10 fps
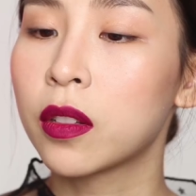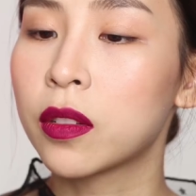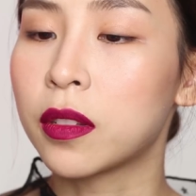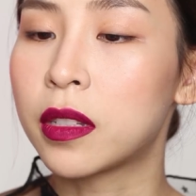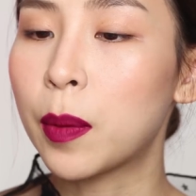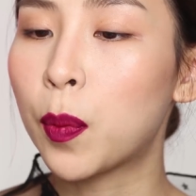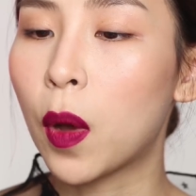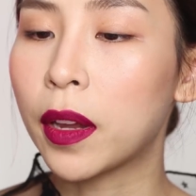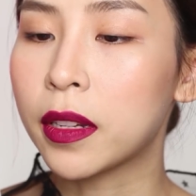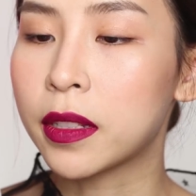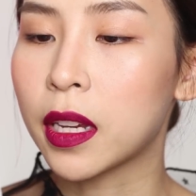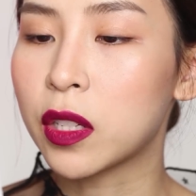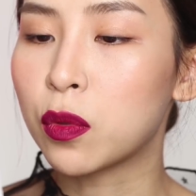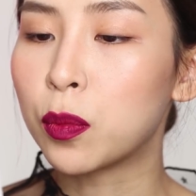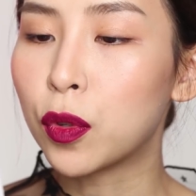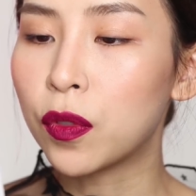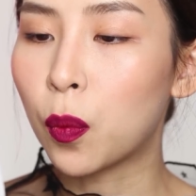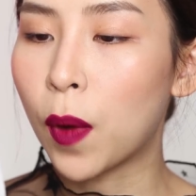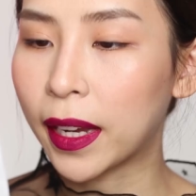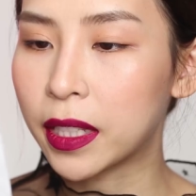So step one, it says
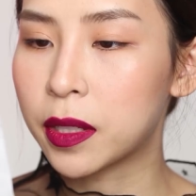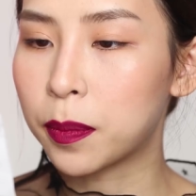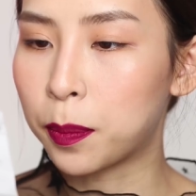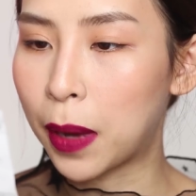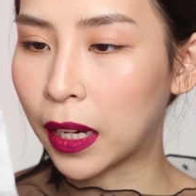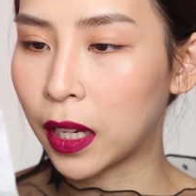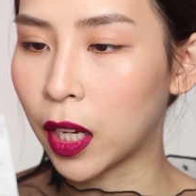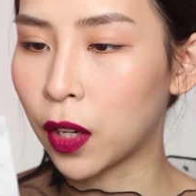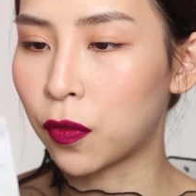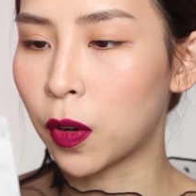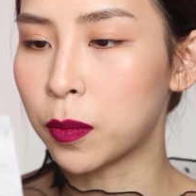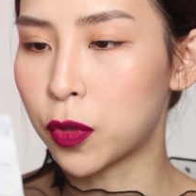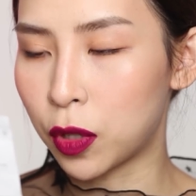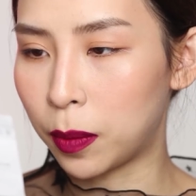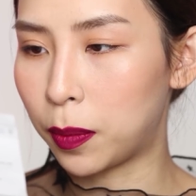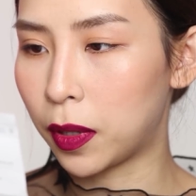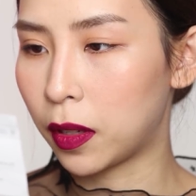remove waxed backing from strip.